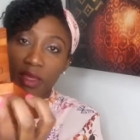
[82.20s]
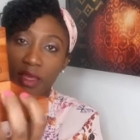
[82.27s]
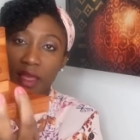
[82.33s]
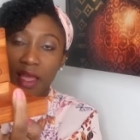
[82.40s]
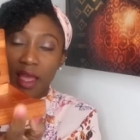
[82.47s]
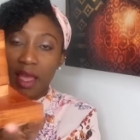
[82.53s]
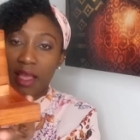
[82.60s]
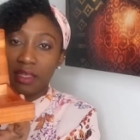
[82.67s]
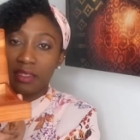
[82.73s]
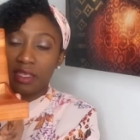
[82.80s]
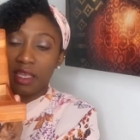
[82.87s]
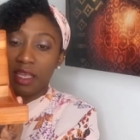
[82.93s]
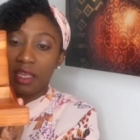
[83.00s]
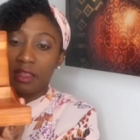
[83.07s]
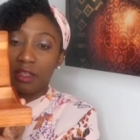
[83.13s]
it has
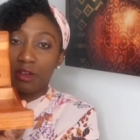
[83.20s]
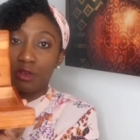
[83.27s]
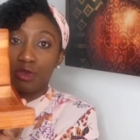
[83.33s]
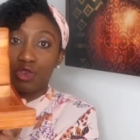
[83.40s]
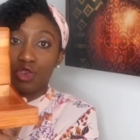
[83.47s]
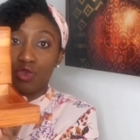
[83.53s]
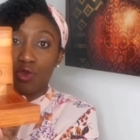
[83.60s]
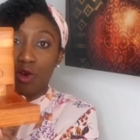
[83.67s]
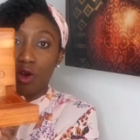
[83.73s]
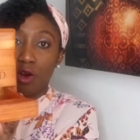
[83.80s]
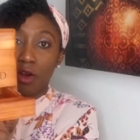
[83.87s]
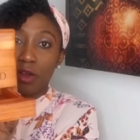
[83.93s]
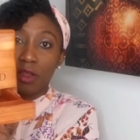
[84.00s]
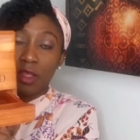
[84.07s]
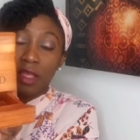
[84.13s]
a little
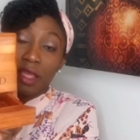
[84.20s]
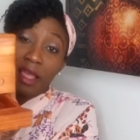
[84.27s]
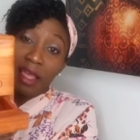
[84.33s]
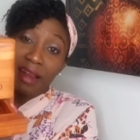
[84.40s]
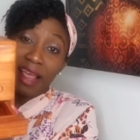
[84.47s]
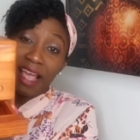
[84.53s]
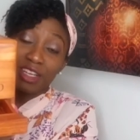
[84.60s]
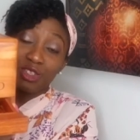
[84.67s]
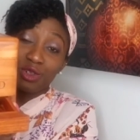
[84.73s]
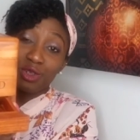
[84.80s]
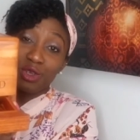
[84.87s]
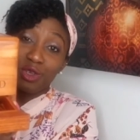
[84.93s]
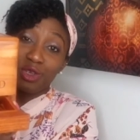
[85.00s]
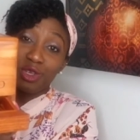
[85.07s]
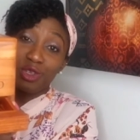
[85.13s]
drawer. And
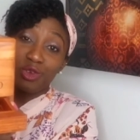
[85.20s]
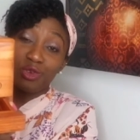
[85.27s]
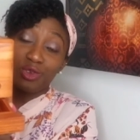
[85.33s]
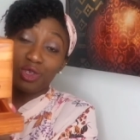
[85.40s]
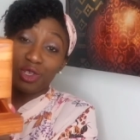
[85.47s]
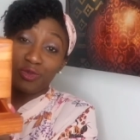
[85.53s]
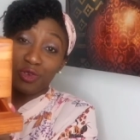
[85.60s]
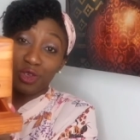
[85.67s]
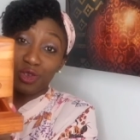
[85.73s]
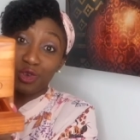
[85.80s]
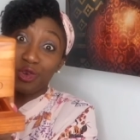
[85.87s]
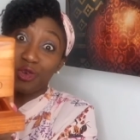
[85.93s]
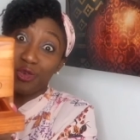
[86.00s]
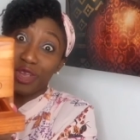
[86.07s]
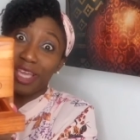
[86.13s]
actually, you can use this for
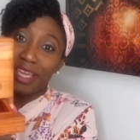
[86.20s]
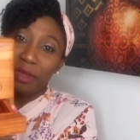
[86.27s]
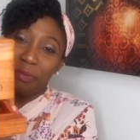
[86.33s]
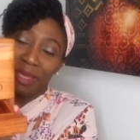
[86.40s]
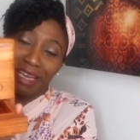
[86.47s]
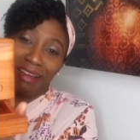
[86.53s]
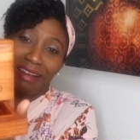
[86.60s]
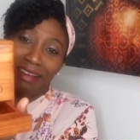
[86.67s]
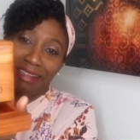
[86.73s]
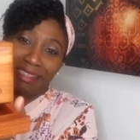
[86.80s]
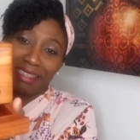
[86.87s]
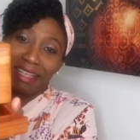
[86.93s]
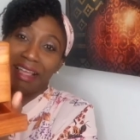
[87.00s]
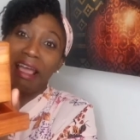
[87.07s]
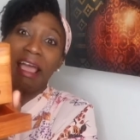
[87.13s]
jewelry
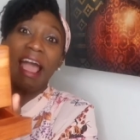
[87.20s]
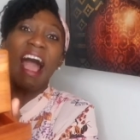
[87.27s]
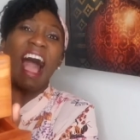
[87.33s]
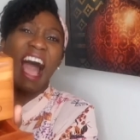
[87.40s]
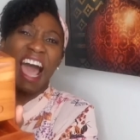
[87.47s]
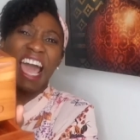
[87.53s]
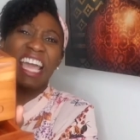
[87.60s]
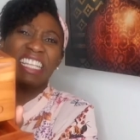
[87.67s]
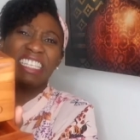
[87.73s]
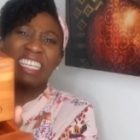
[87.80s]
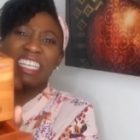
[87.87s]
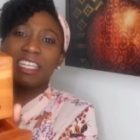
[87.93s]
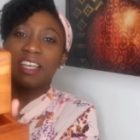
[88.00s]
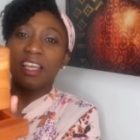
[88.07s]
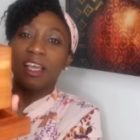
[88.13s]
because I
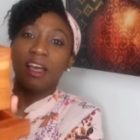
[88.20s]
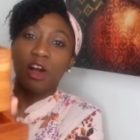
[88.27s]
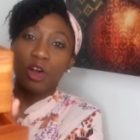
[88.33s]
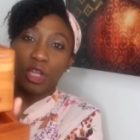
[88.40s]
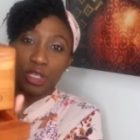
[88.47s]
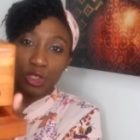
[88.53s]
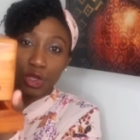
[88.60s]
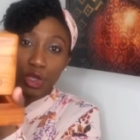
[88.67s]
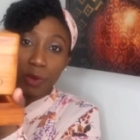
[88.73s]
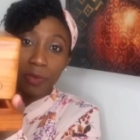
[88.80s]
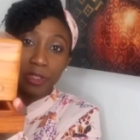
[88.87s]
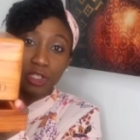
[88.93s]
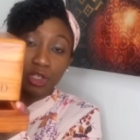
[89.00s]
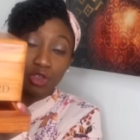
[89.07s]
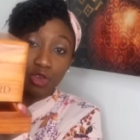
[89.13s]
did. Okay, so you can
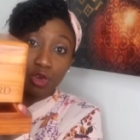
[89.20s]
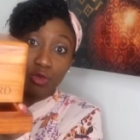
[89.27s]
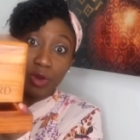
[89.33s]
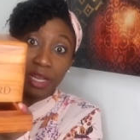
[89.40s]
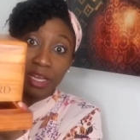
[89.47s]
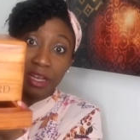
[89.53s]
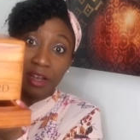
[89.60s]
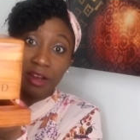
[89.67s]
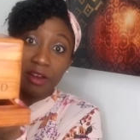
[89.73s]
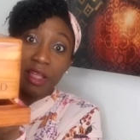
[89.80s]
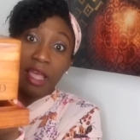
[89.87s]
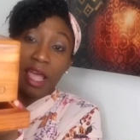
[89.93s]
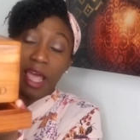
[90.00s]
put your jewelry in here,